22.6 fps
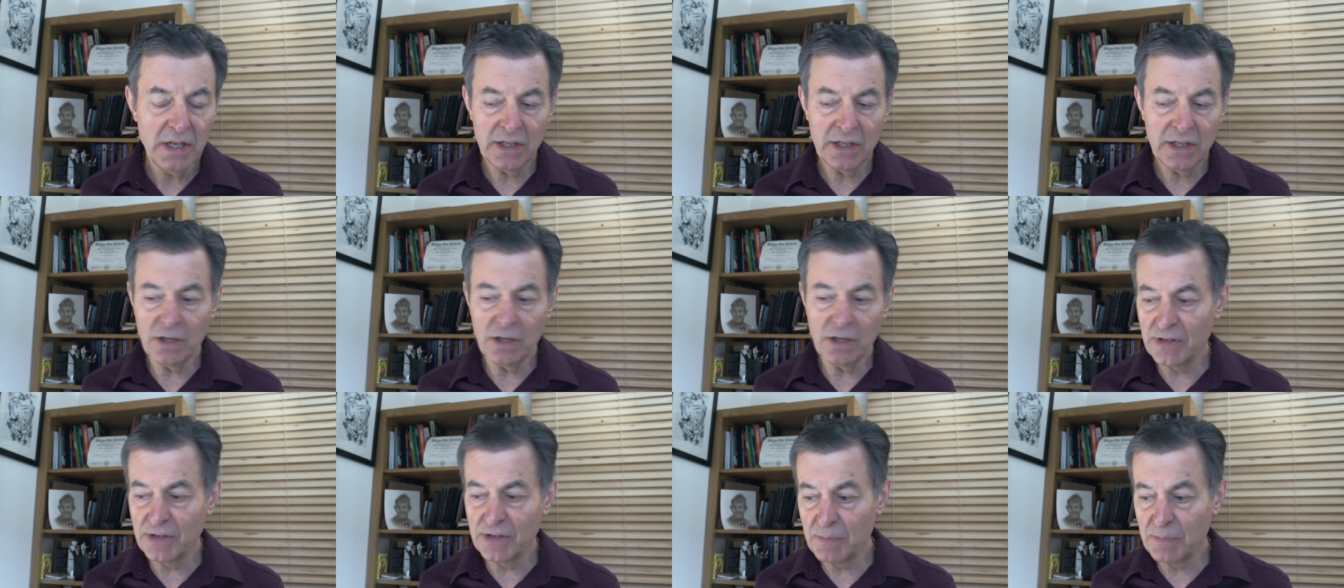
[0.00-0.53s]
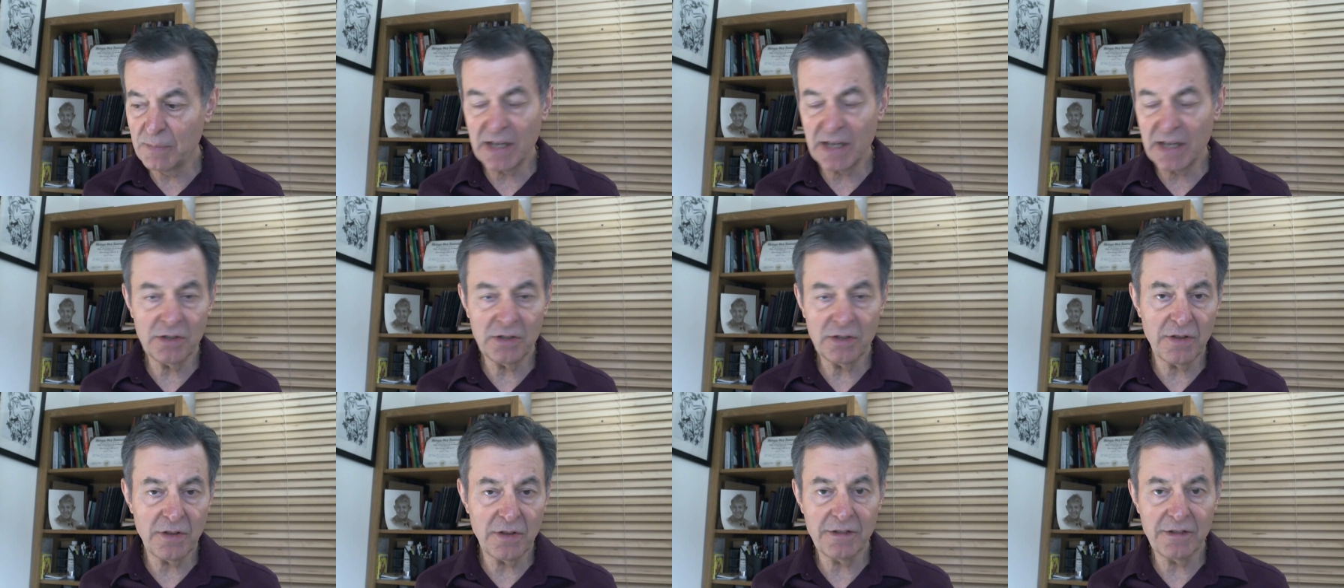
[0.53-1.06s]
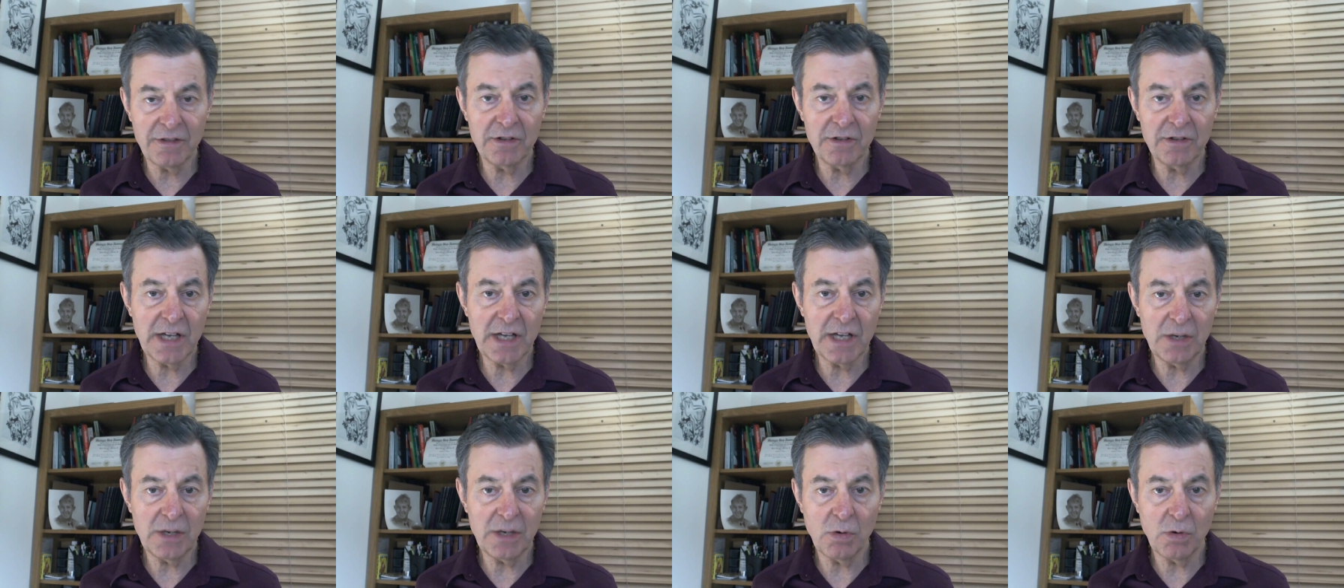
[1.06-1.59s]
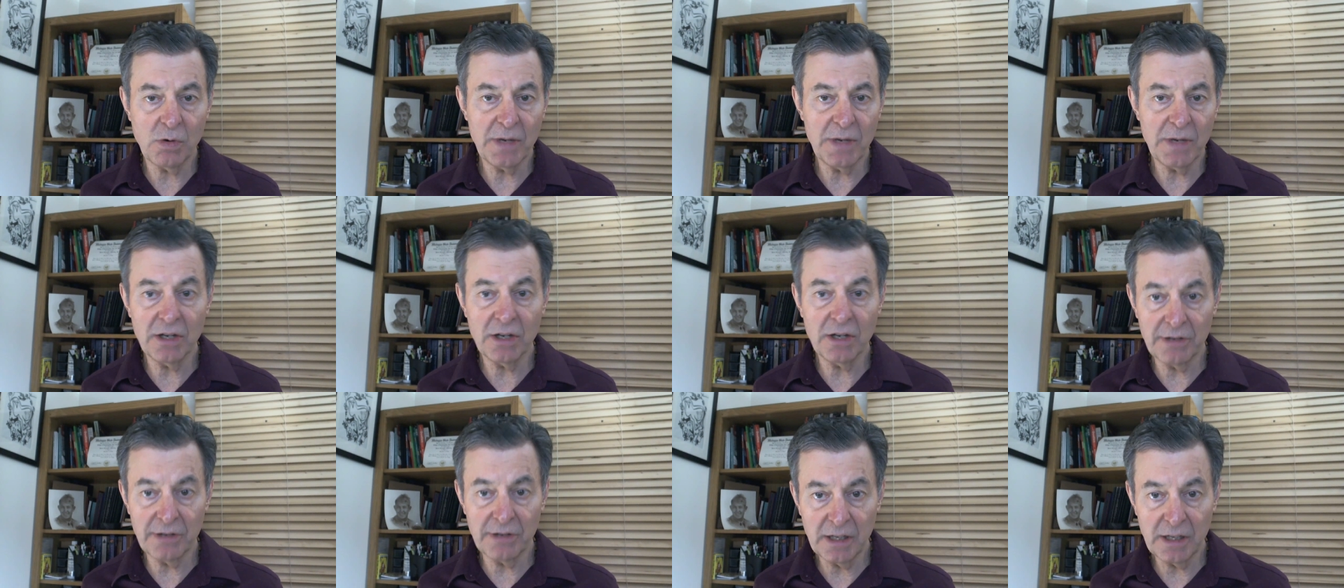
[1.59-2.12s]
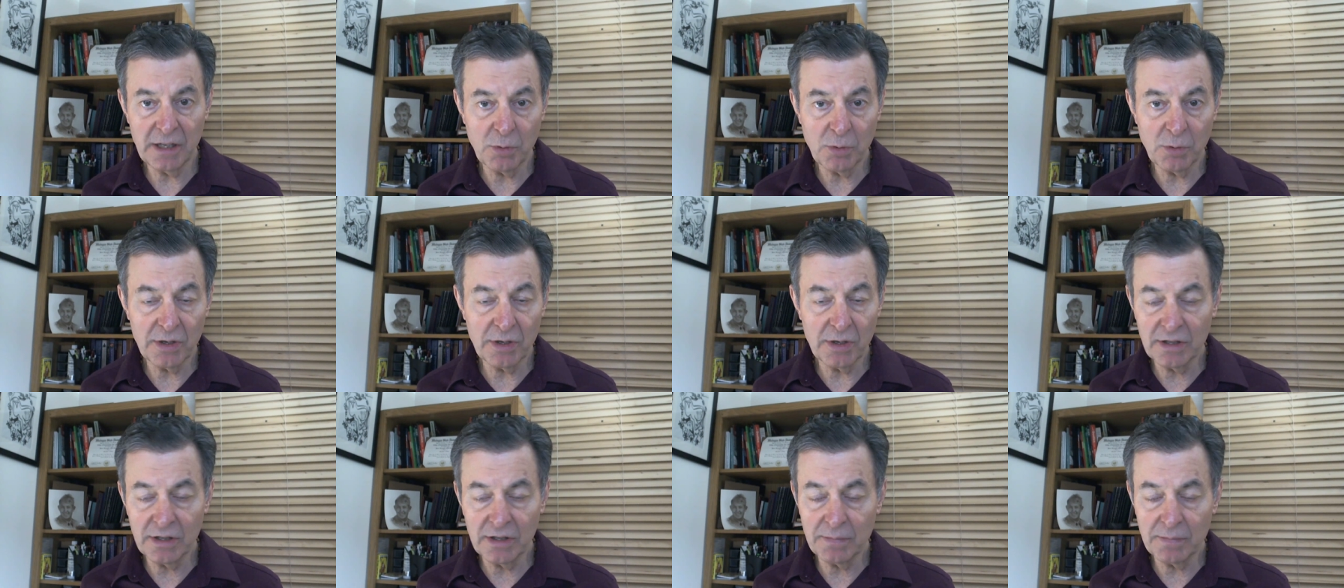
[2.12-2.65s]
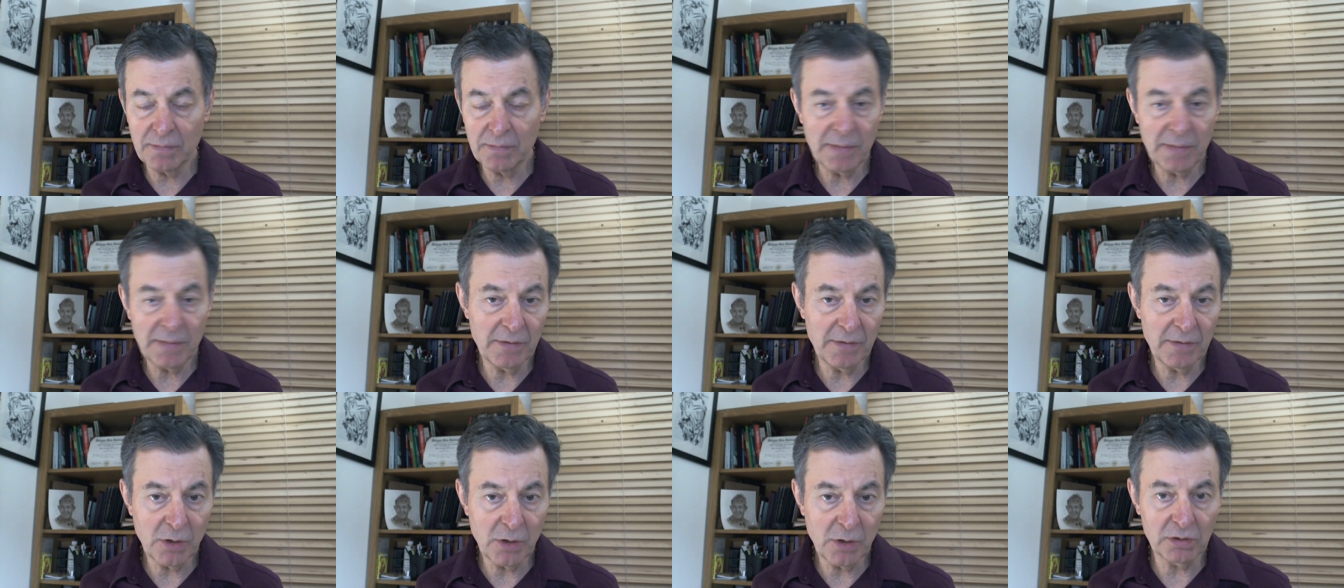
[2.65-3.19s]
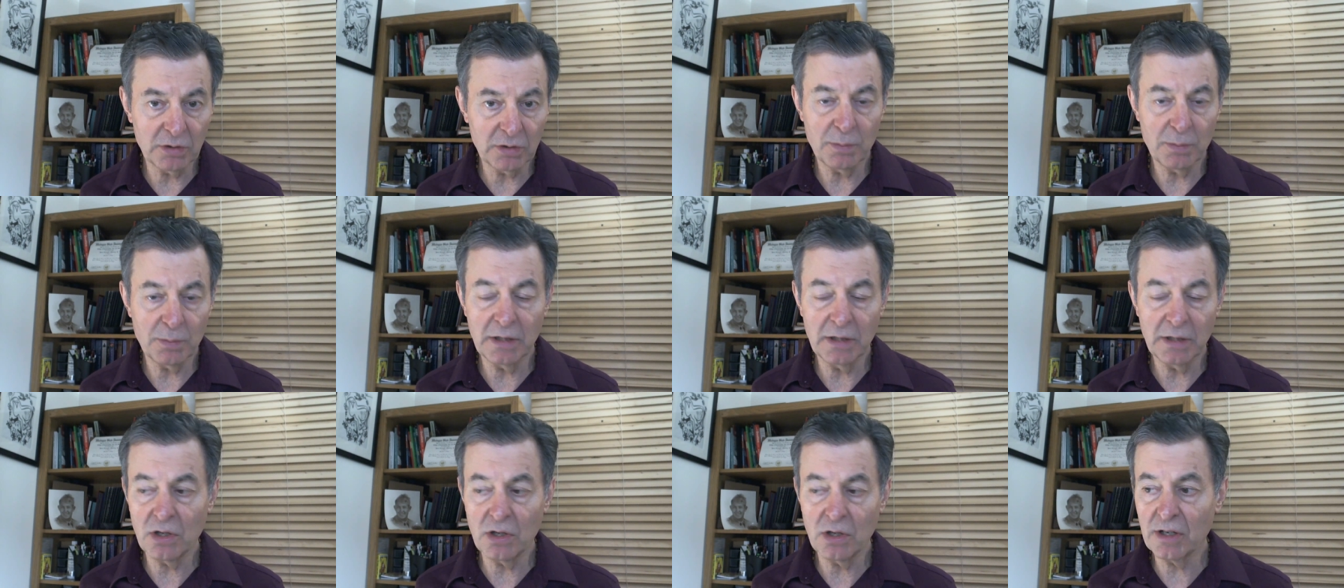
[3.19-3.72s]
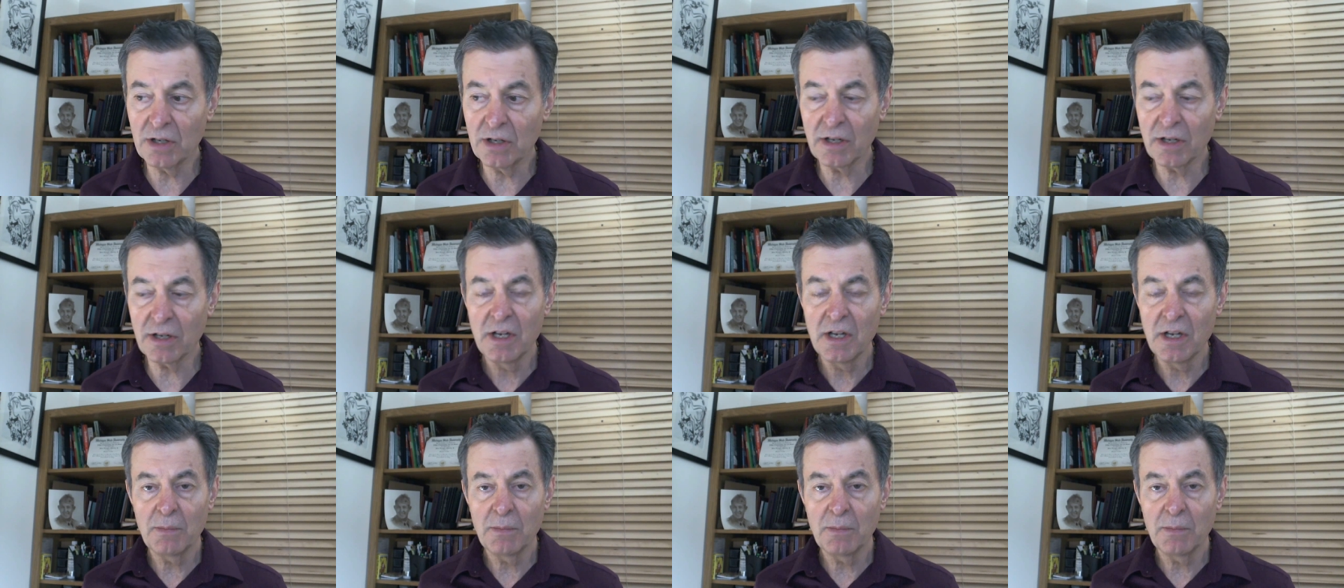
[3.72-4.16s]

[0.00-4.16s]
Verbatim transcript: If you can make it to the 3rd day, you won't be hungry anymore. You could maybe even go a little bit longer.